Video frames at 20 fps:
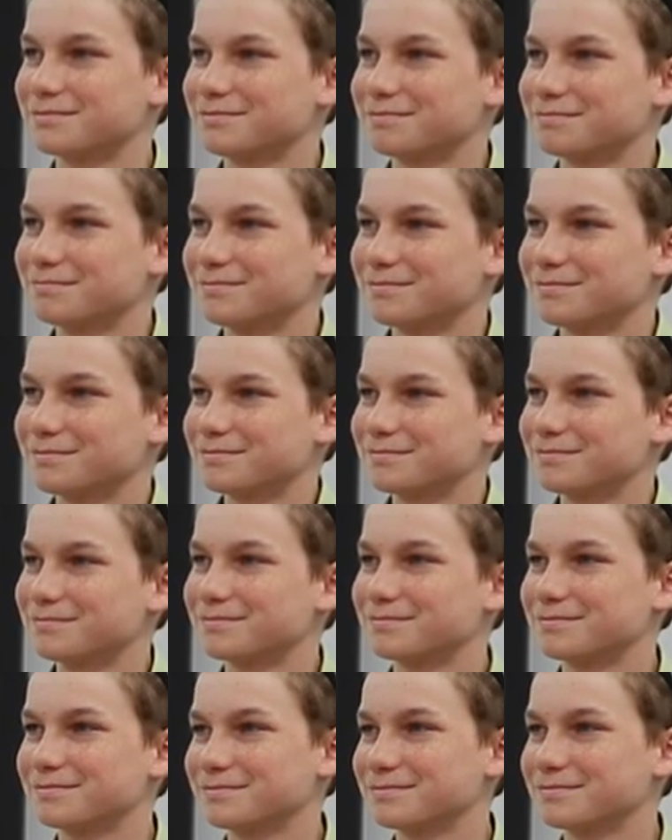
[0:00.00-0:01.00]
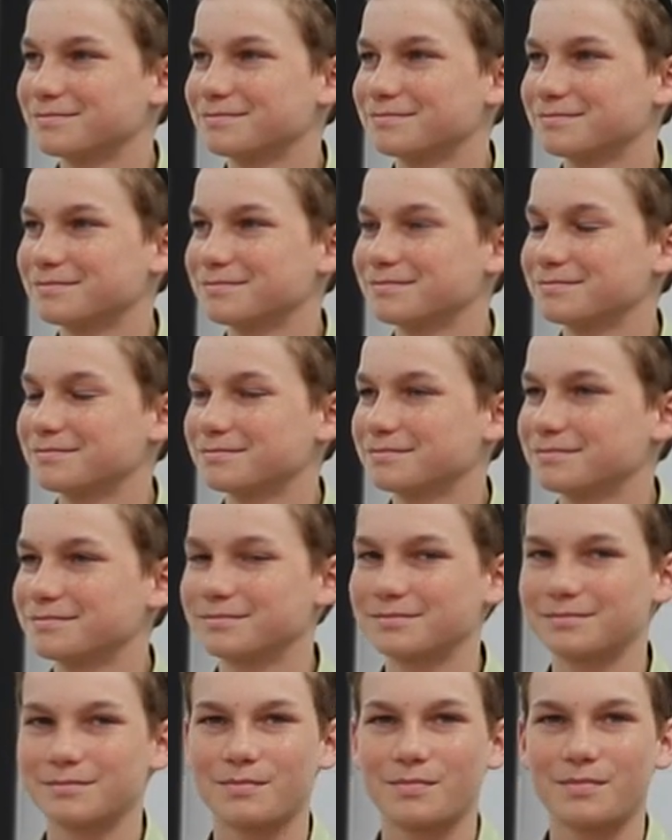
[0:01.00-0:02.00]

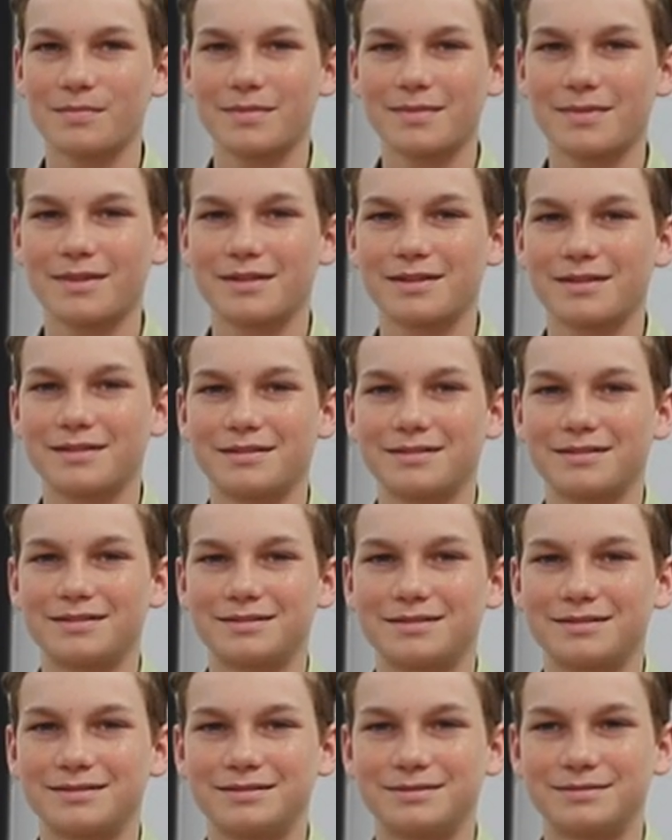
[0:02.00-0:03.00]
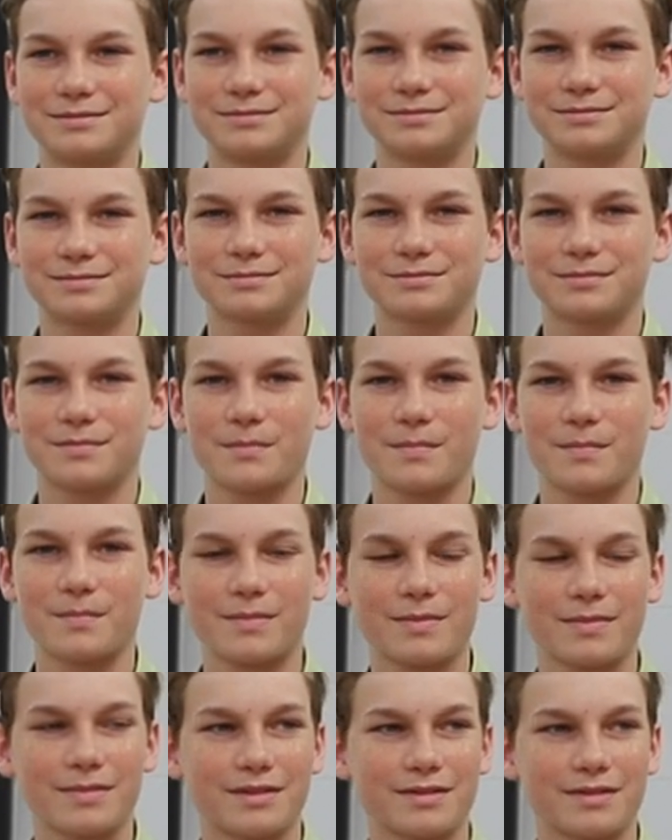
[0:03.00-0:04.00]

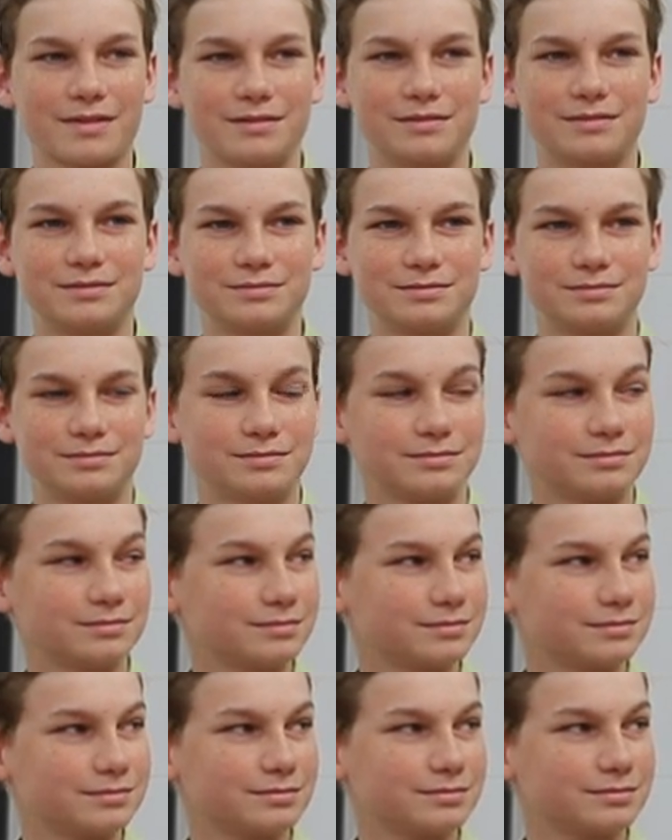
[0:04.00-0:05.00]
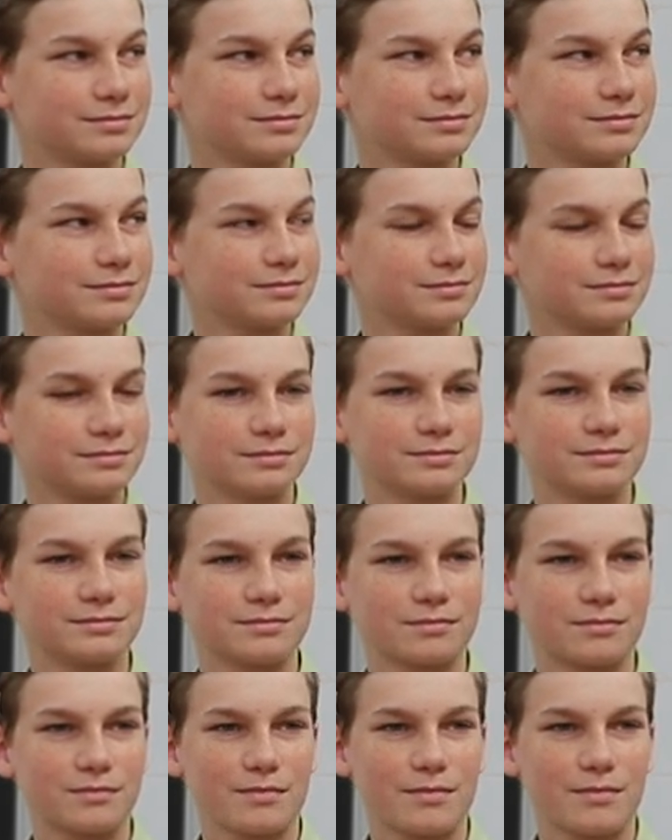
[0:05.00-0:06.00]

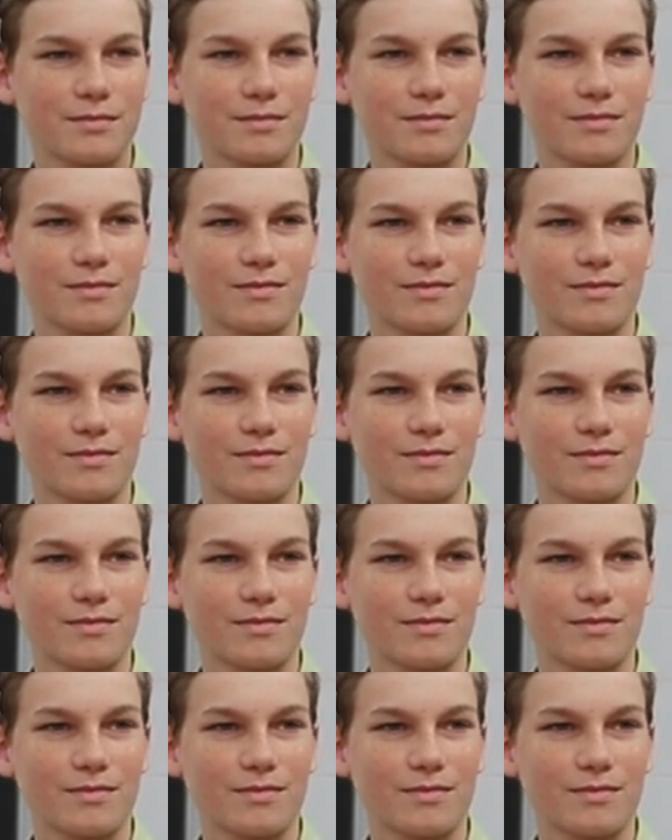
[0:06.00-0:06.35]
(silent)